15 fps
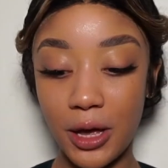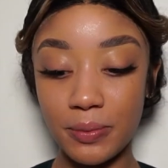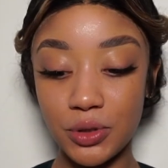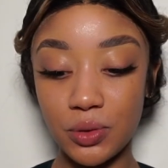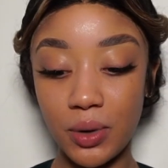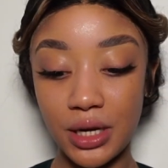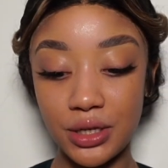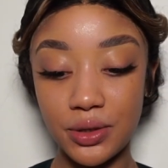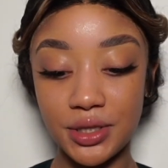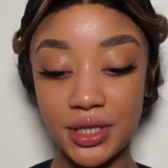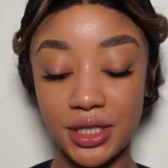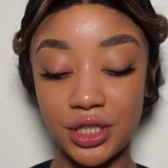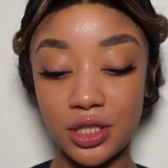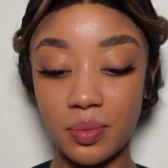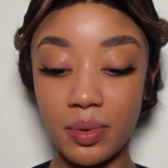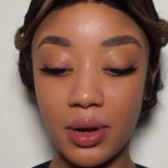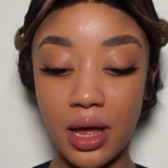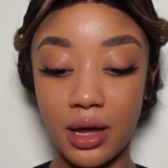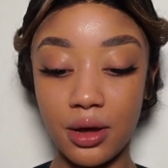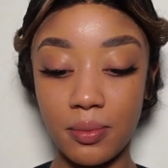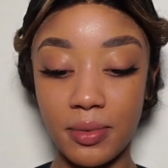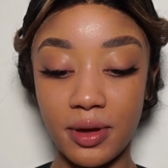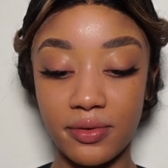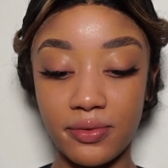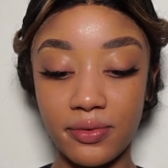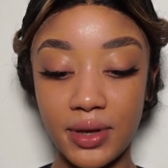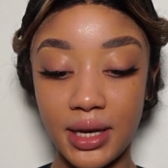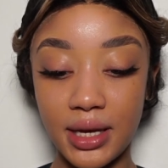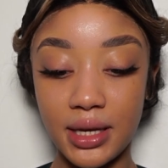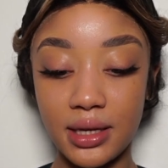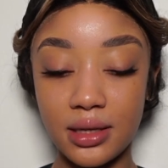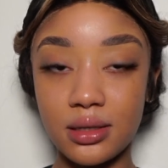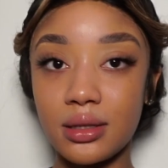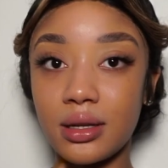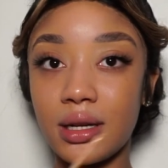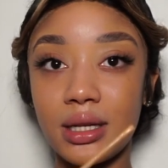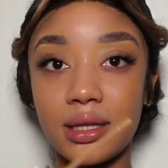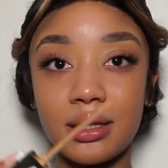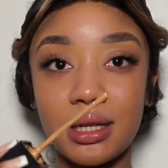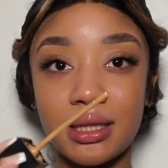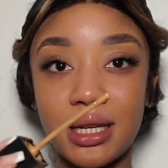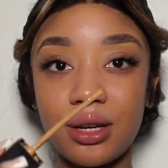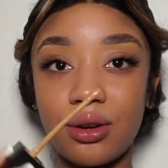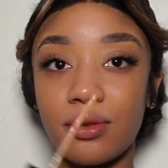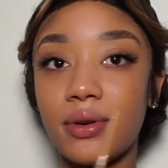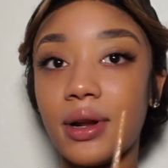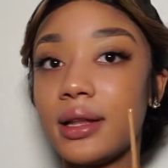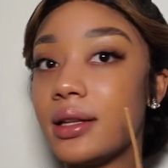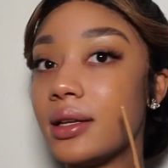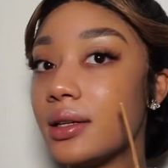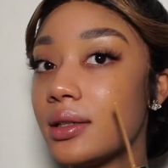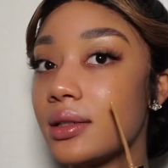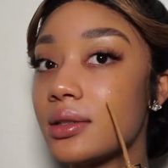So what I do is I just apply on my face and I take it off like this.